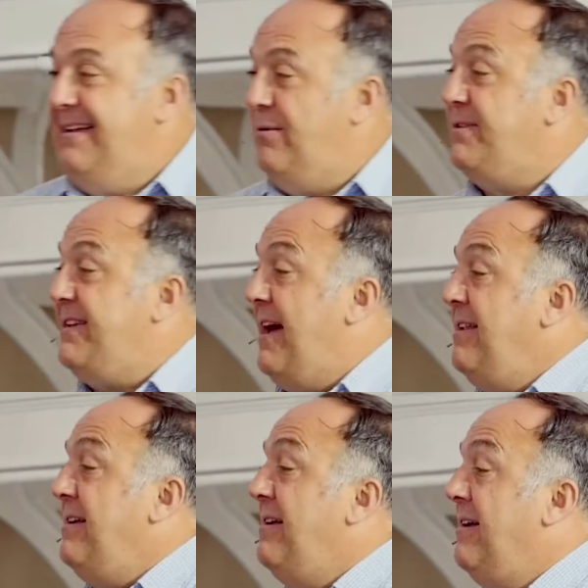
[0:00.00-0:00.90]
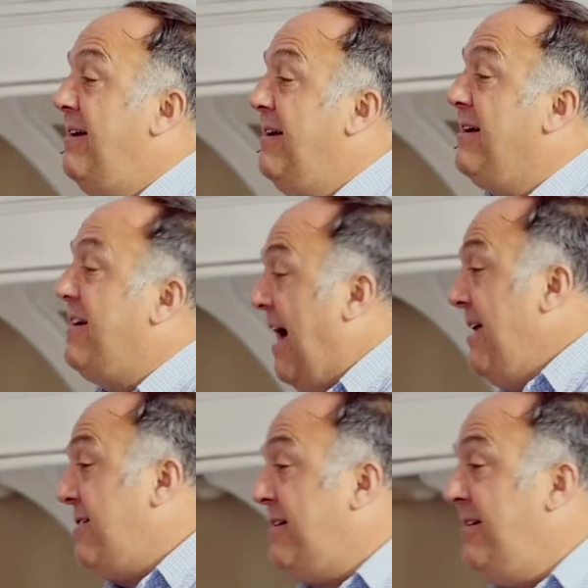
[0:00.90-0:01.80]
What's that?
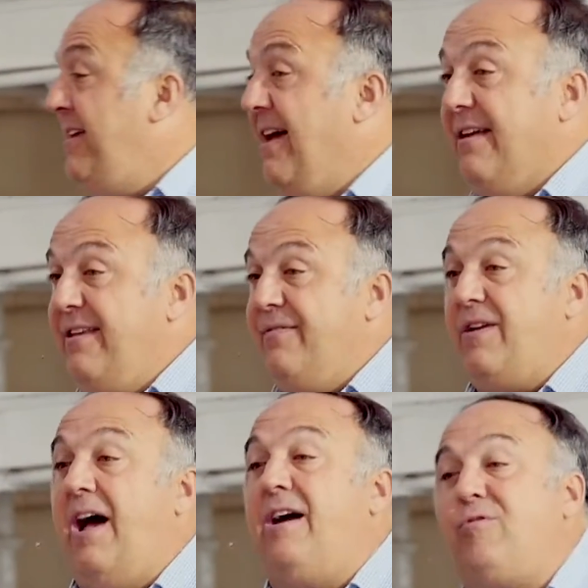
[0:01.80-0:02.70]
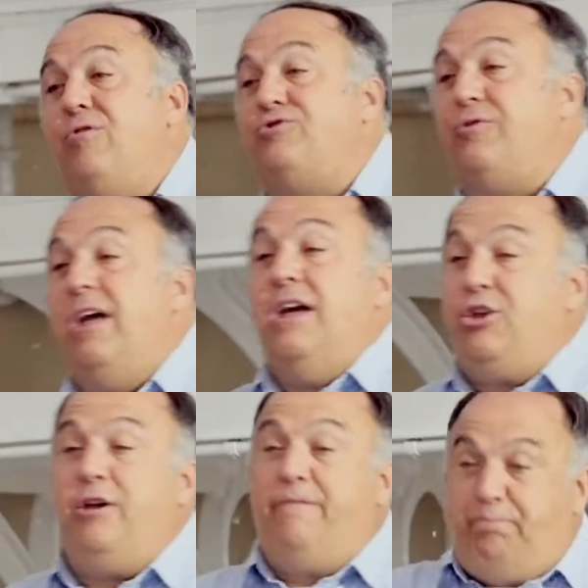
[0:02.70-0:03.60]
You have conquerors.
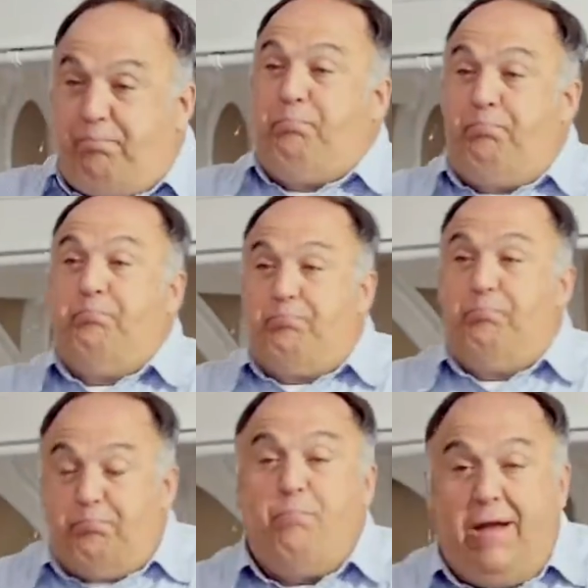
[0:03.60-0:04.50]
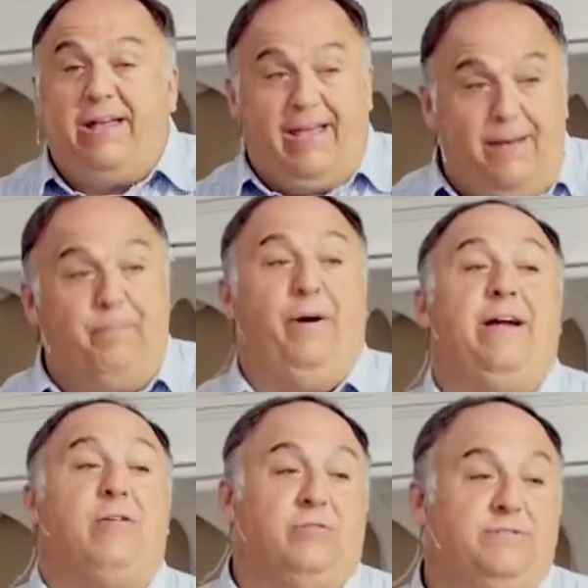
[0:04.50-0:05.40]
You have mega
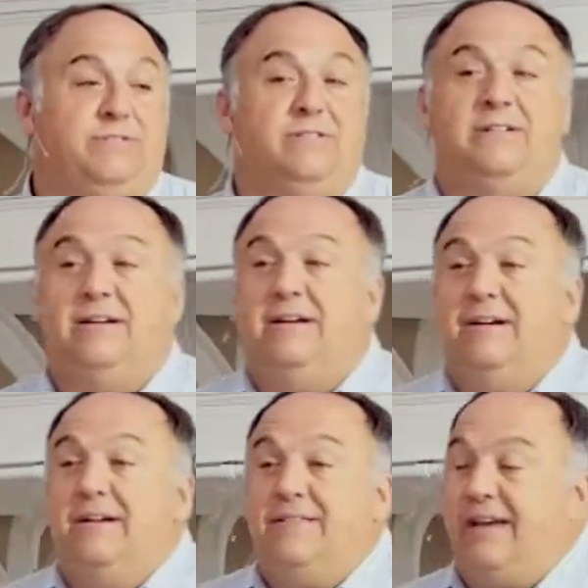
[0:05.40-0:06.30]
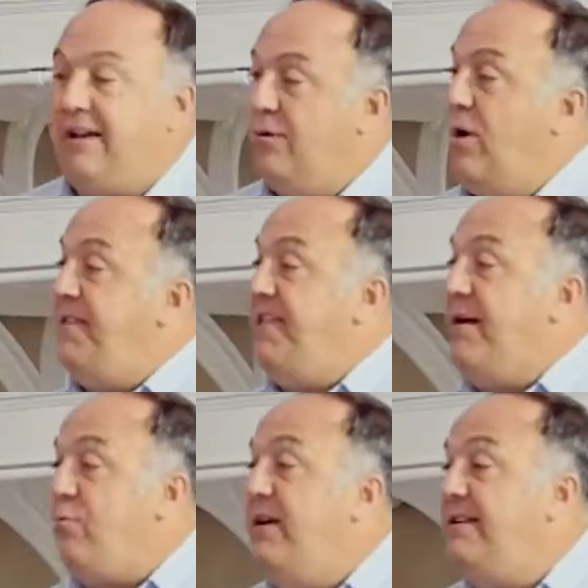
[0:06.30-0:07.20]
empires. They're going to want
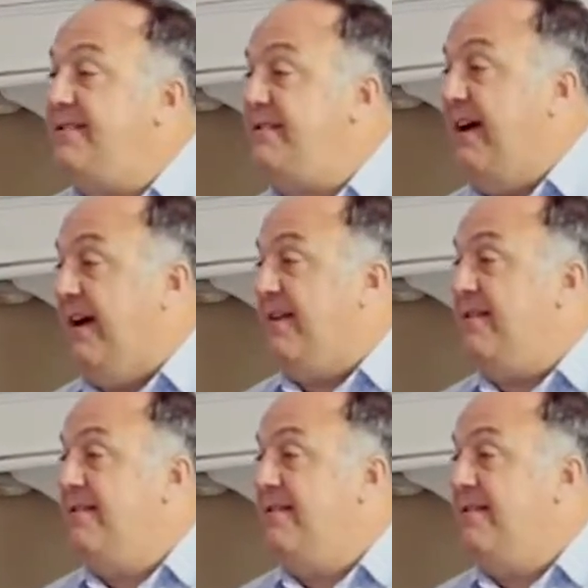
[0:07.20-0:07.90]
that real estate.